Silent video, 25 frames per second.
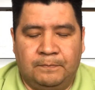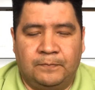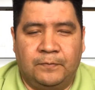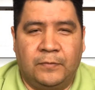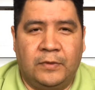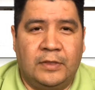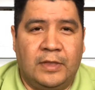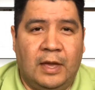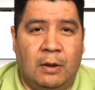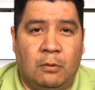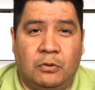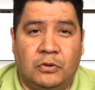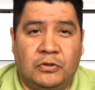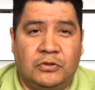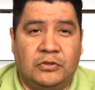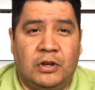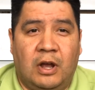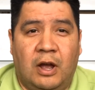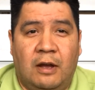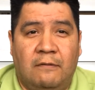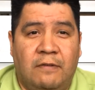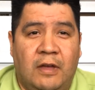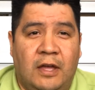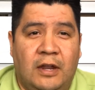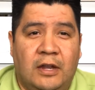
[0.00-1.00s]
will
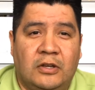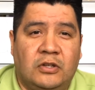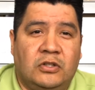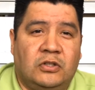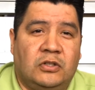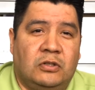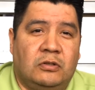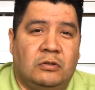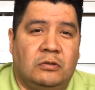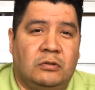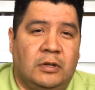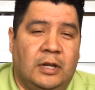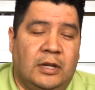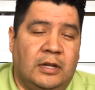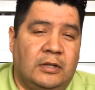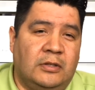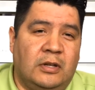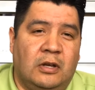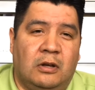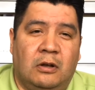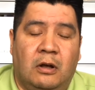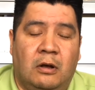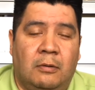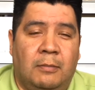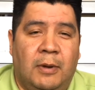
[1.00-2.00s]
solve that issue, and I
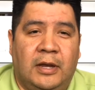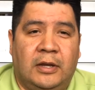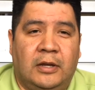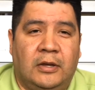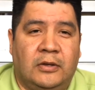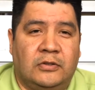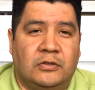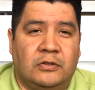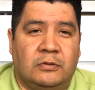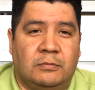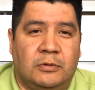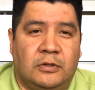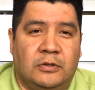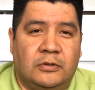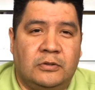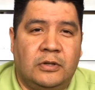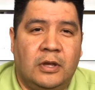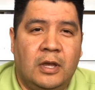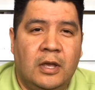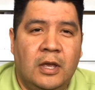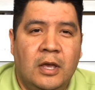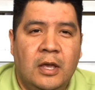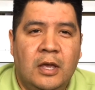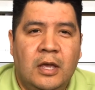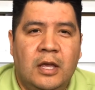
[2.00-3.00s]
tell all my customers.
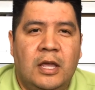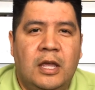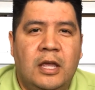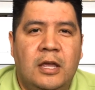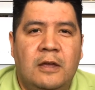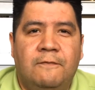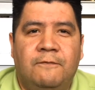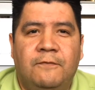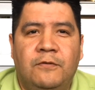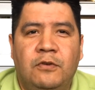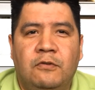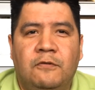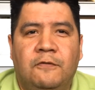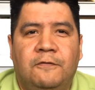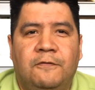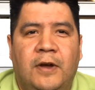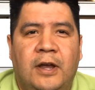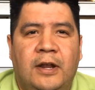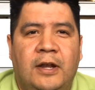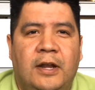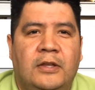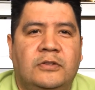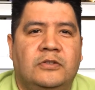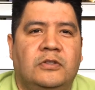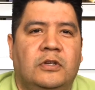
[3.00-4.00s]
If you
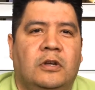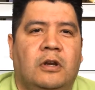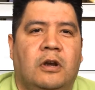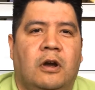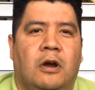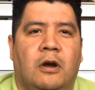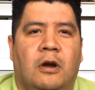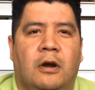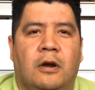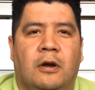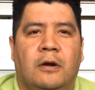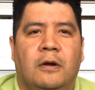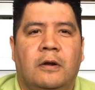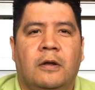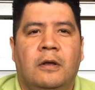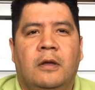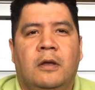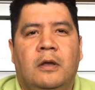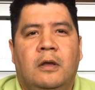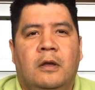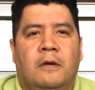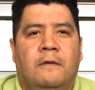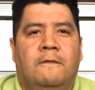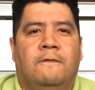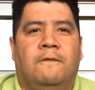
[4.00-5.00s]
finance a car
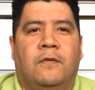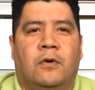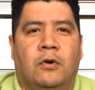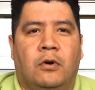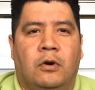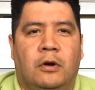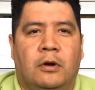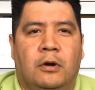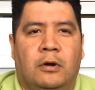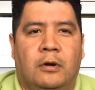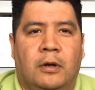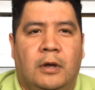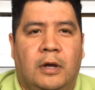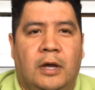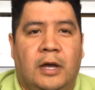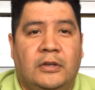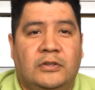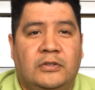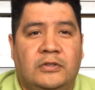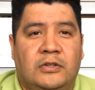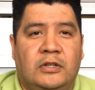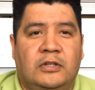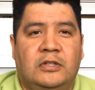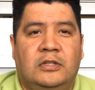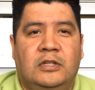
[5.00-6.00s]
for
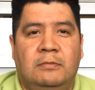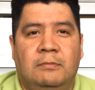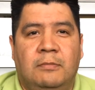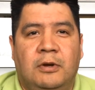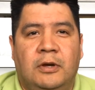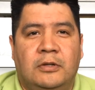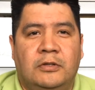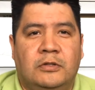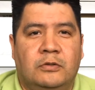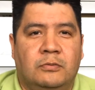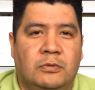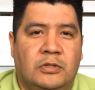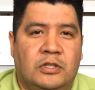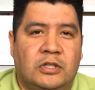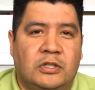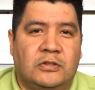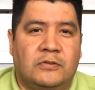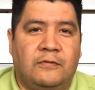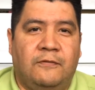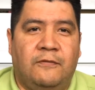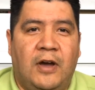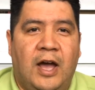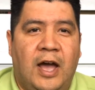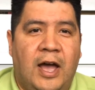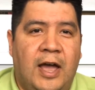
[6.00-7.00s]
60 months, which is
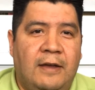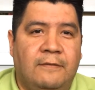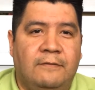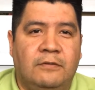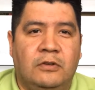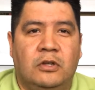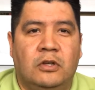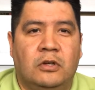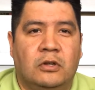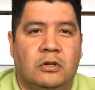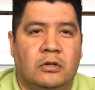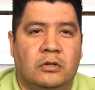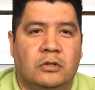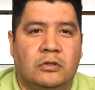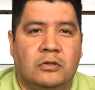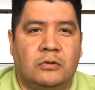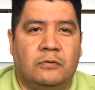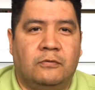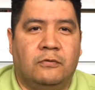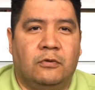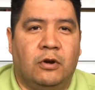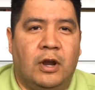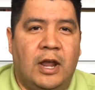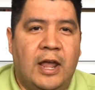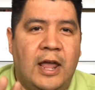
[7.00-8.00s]
5 years,
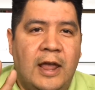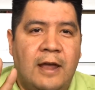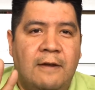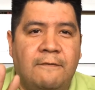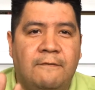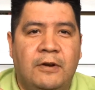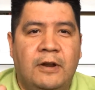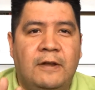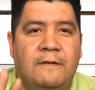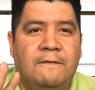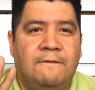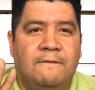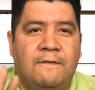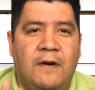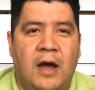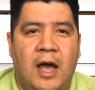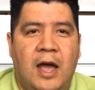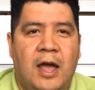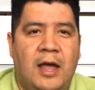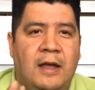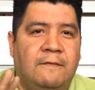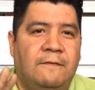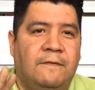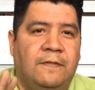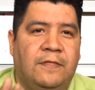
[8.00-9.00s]
for every
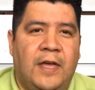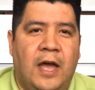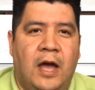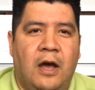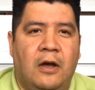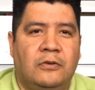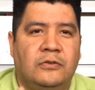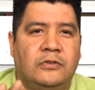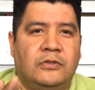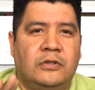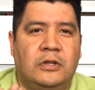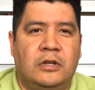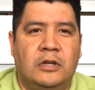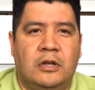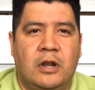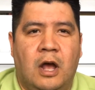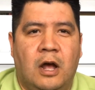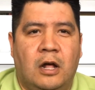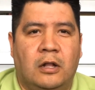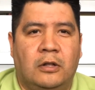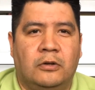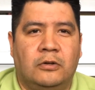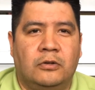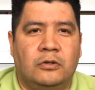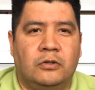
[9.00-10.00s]

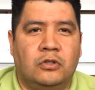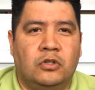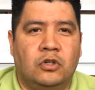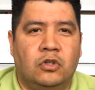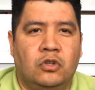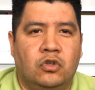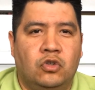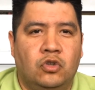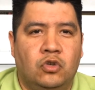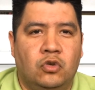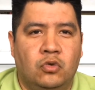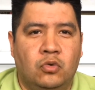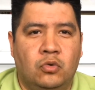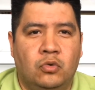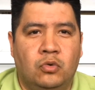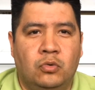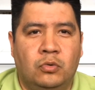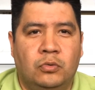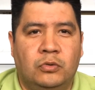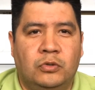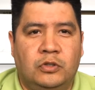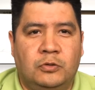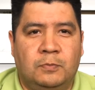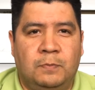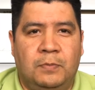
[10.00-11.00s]
$5,000 you
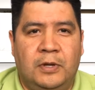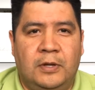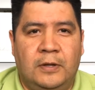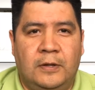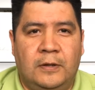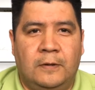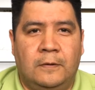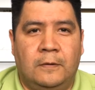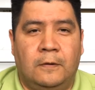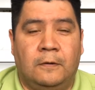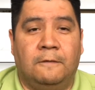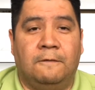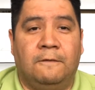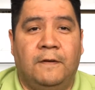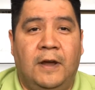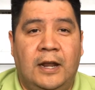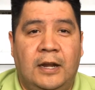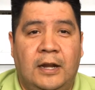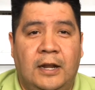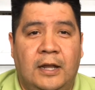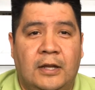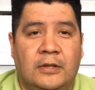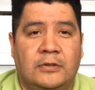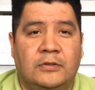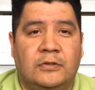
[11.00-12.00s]
spend or
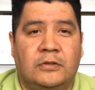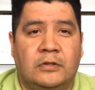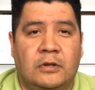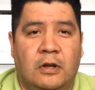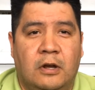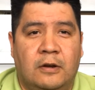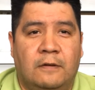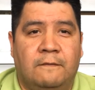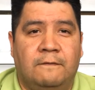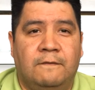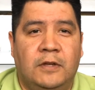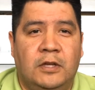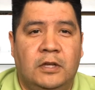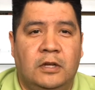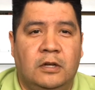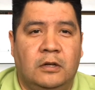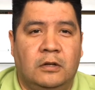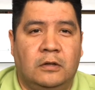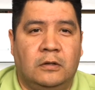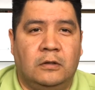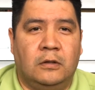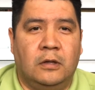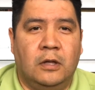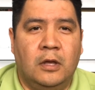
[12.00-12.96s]
finance on a vehicle,